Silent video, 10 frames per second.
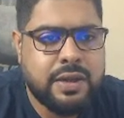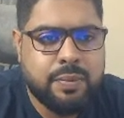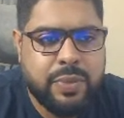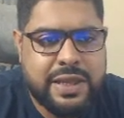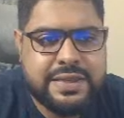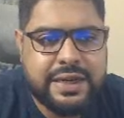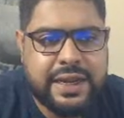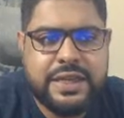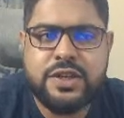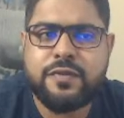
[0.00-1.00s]
Present
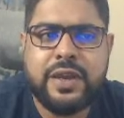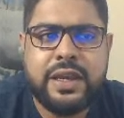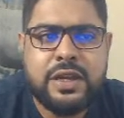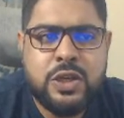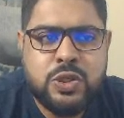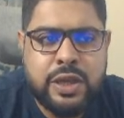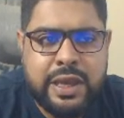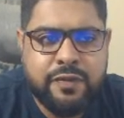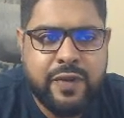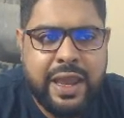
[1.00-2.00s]
age of A. So
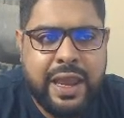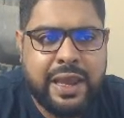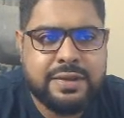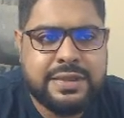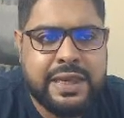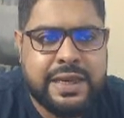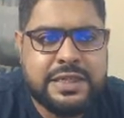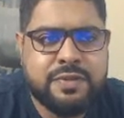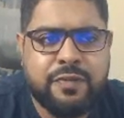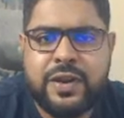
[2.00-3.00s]
if C is
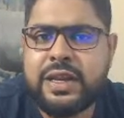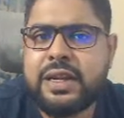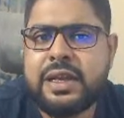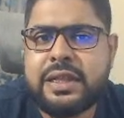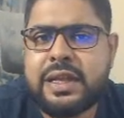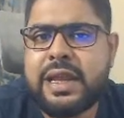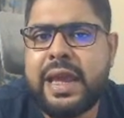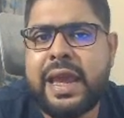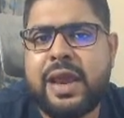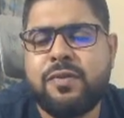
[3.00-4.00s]
15, then
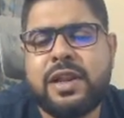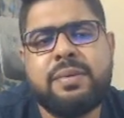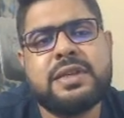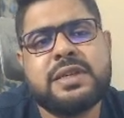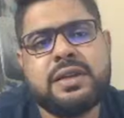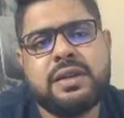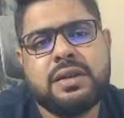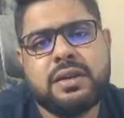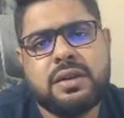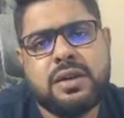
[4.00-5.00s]
A will be, sir,
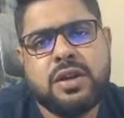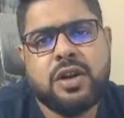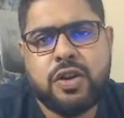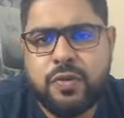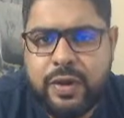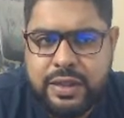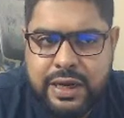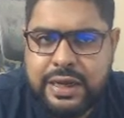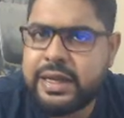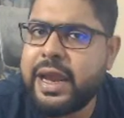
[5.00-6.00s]

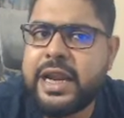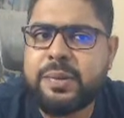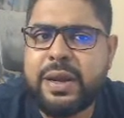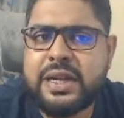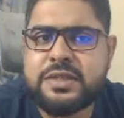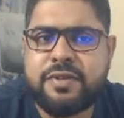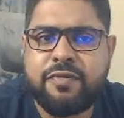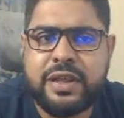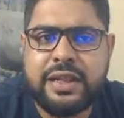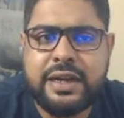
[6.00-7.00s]
38 minus
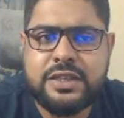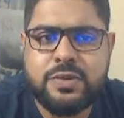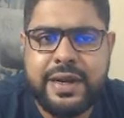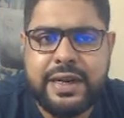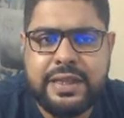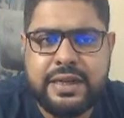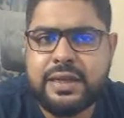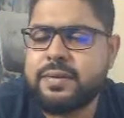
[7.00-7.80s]
15, that is 23.